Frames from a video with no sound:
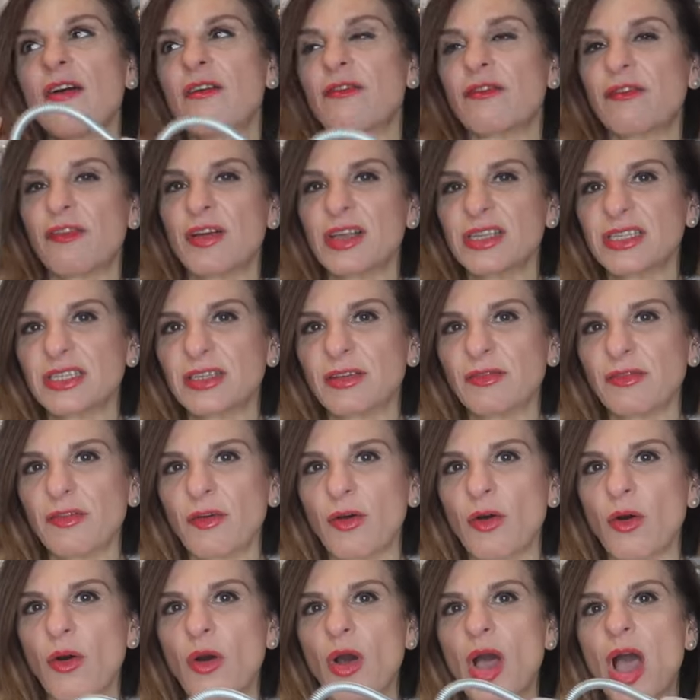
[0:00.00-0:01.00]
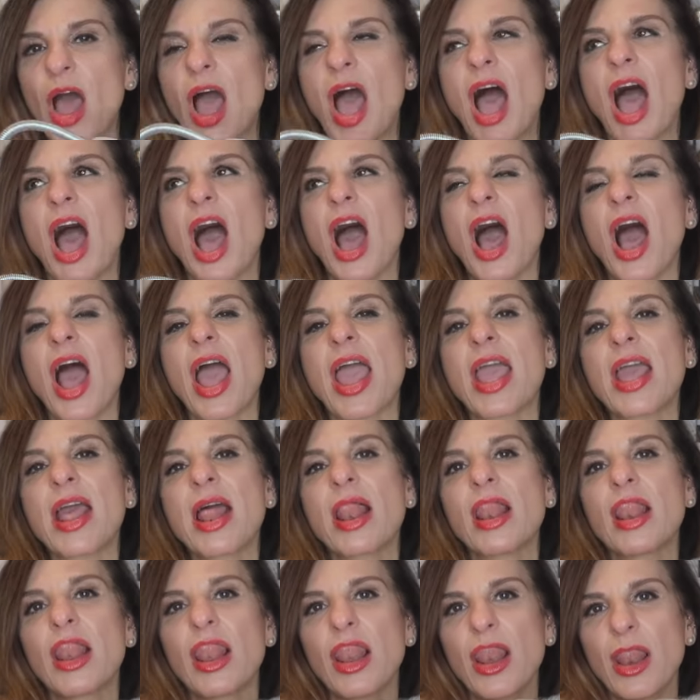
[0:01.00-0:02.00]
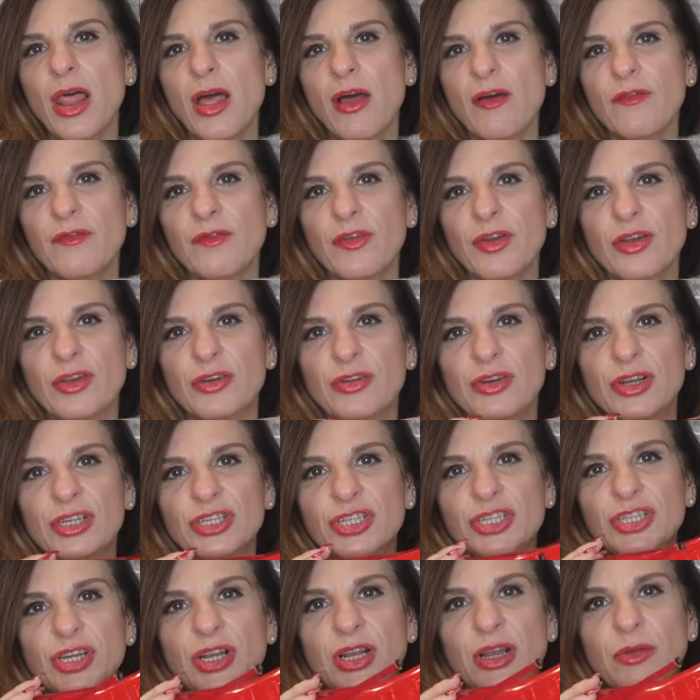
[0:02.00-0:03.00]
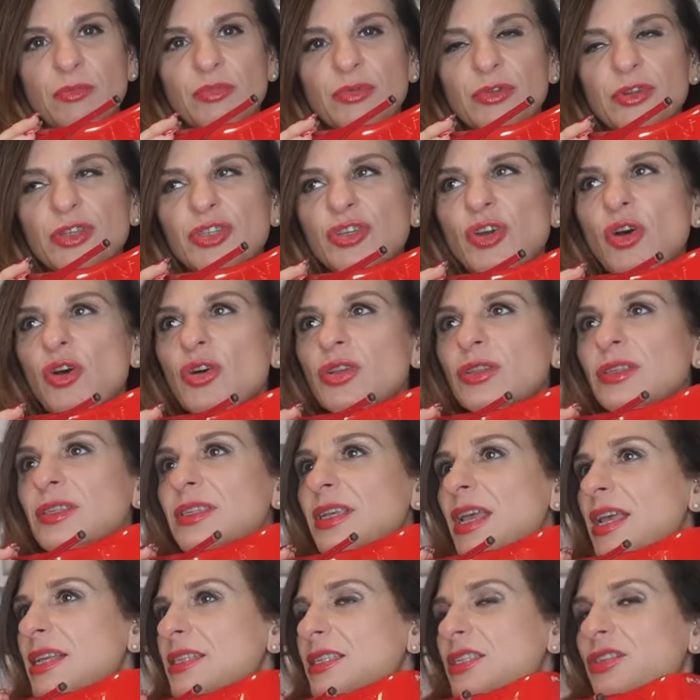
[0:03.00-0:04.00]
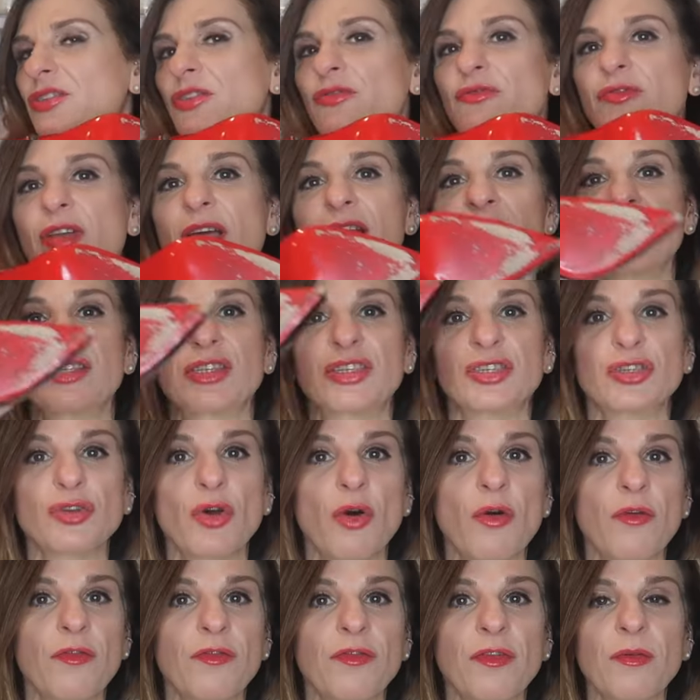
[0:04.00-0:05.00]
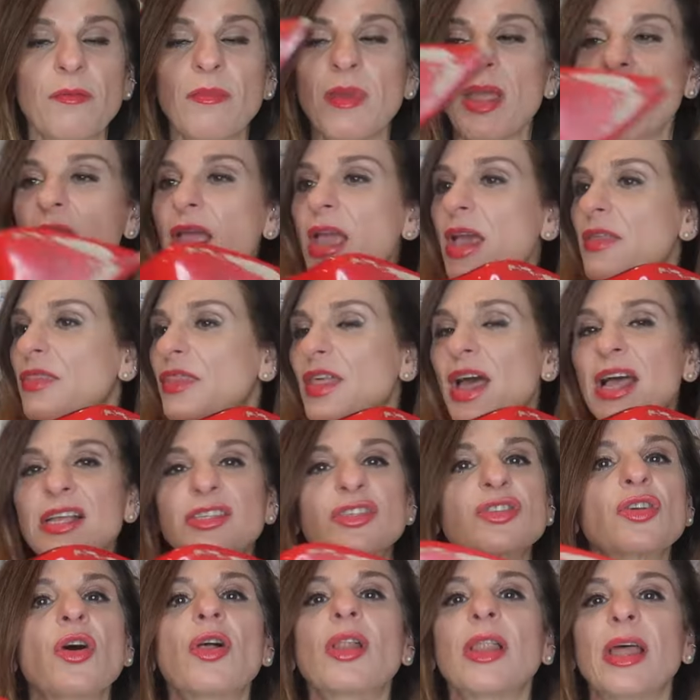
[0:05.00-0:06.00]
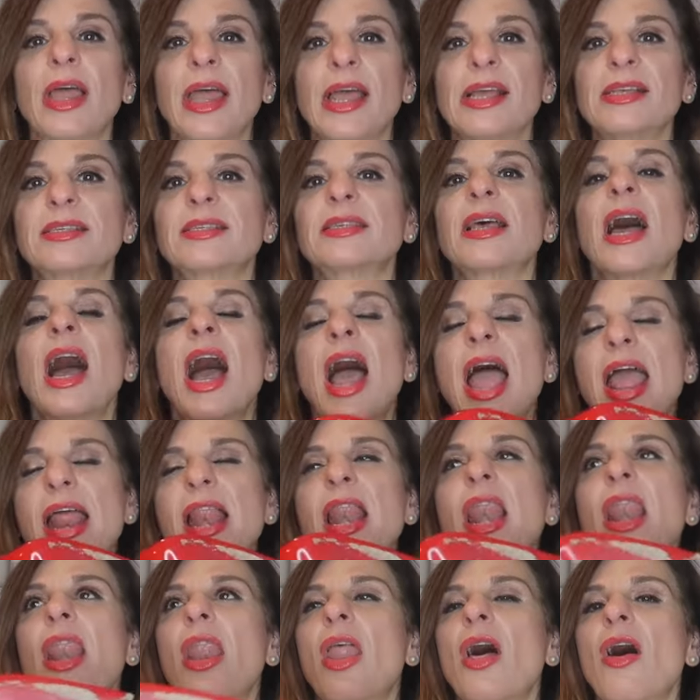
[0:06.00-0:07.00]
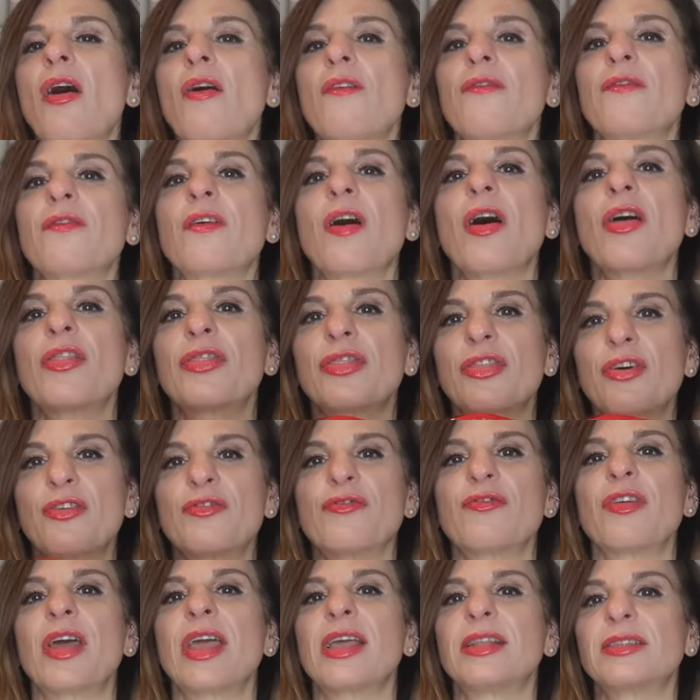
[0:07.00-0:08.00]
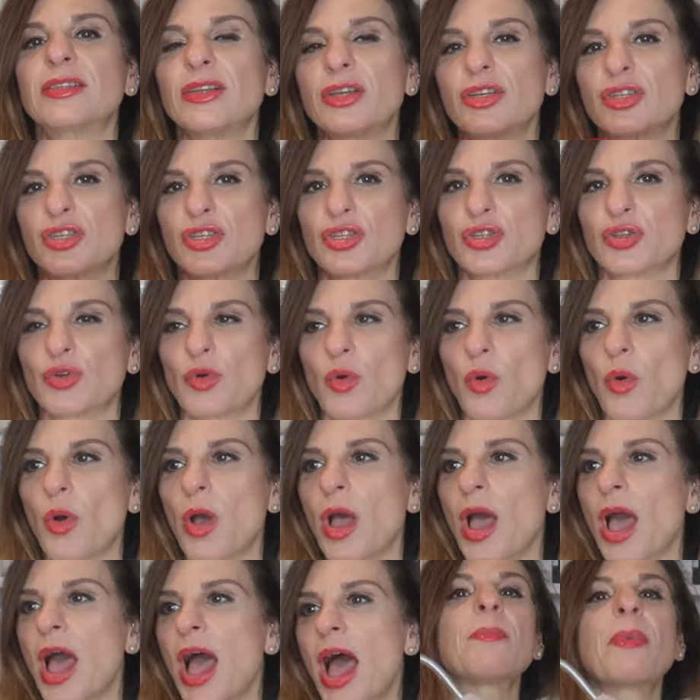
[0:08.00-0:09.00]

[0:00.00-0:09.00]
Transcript: First of all, I love Christian Louboutins. It's the red sole for me. That's all it is. I love the red sole.